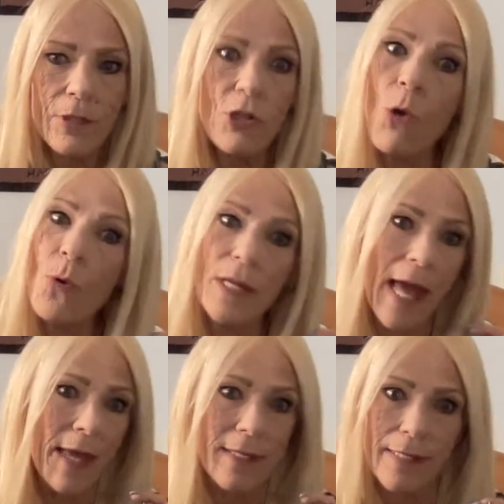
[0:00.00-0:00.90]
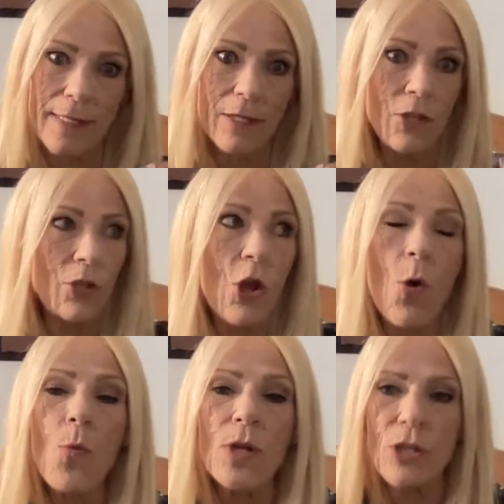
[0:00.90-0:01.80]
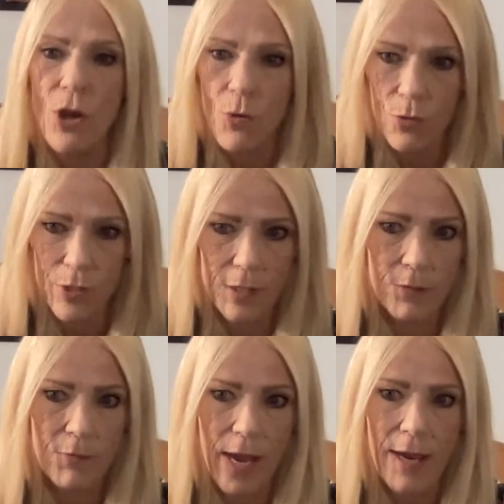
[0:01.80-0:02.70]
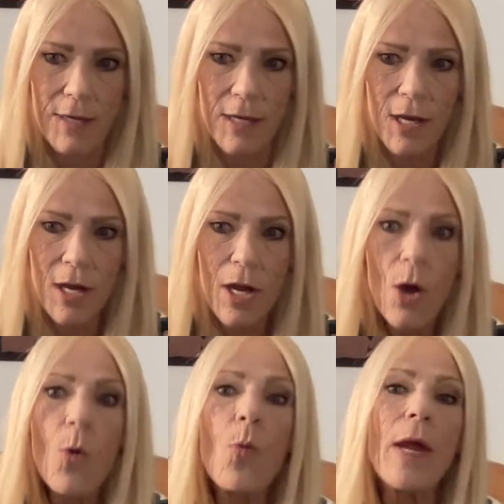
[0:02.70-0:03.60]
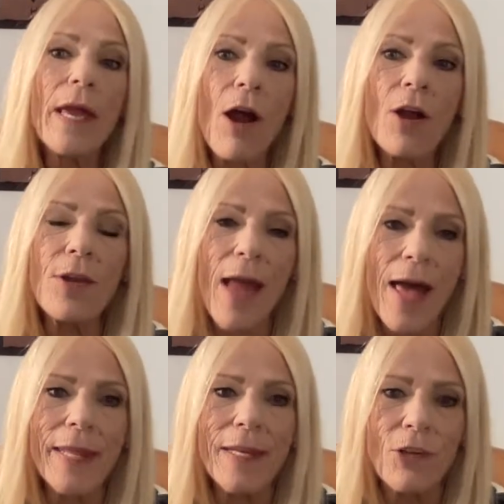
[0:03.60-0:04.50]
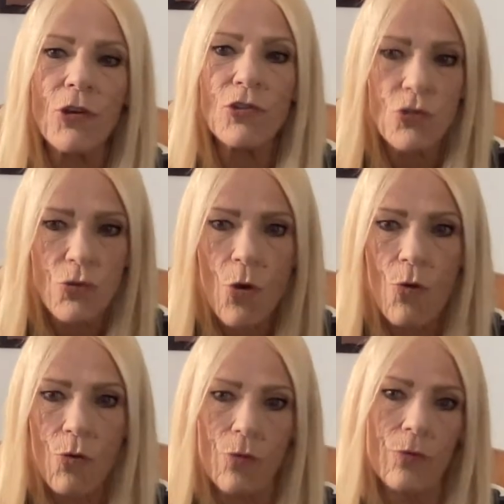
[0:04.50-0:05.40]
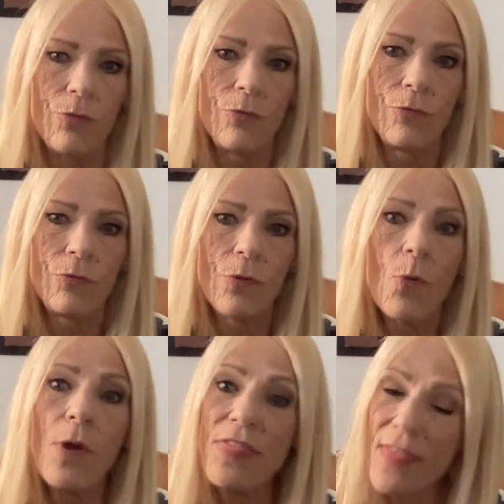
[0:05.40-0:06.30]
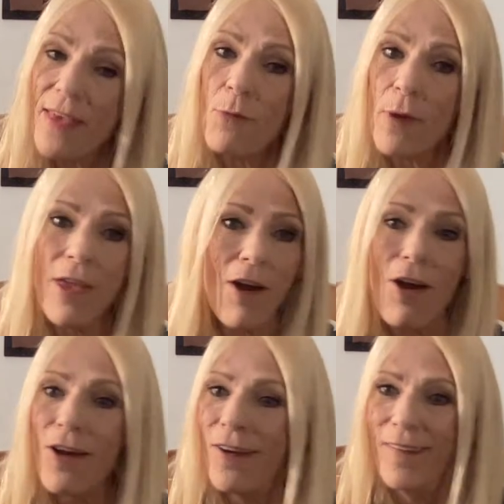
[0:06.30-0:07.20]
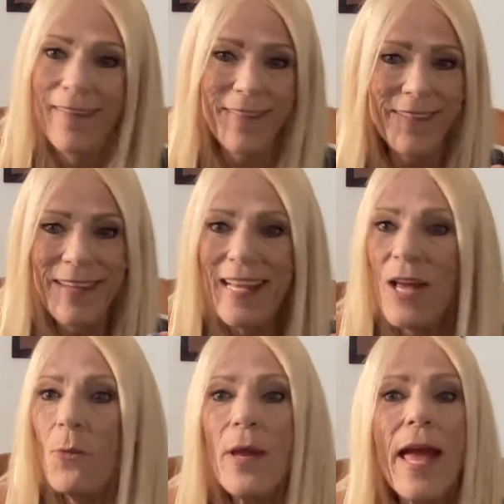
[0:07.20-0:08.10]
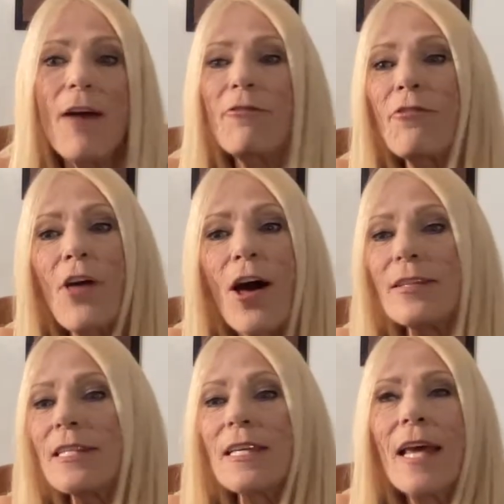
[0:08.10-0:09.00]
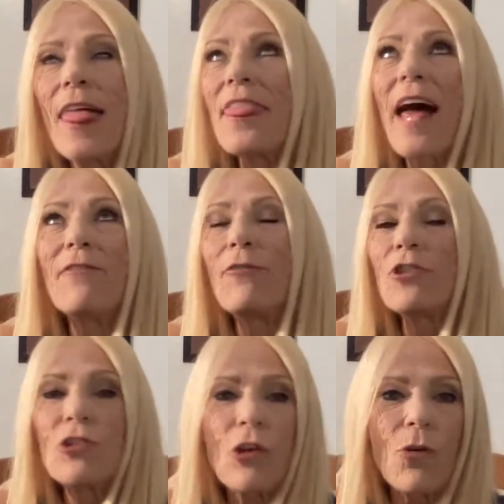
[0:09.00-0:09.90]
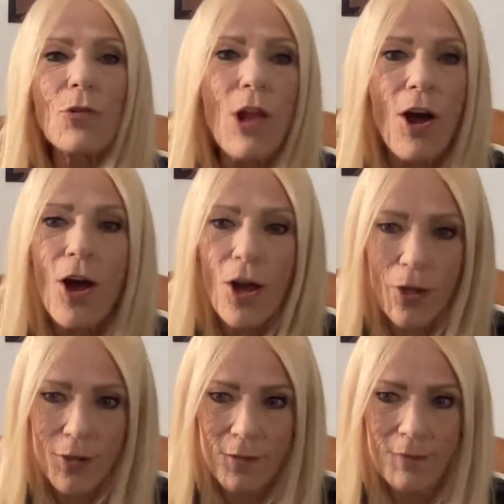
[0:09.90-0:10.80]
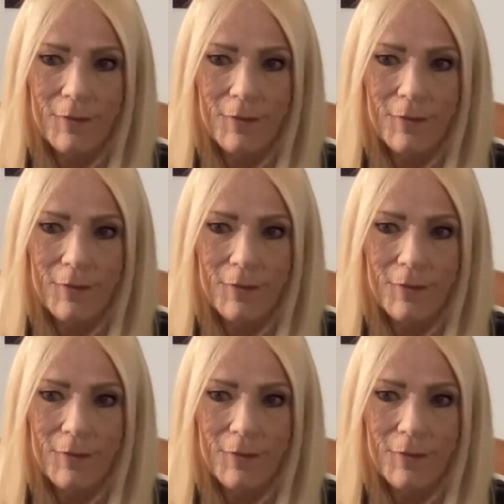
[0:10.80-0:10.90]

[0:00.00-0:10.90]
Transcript: No one has. No one knows, right? We are not in control. We think we are. We have thought that for so long.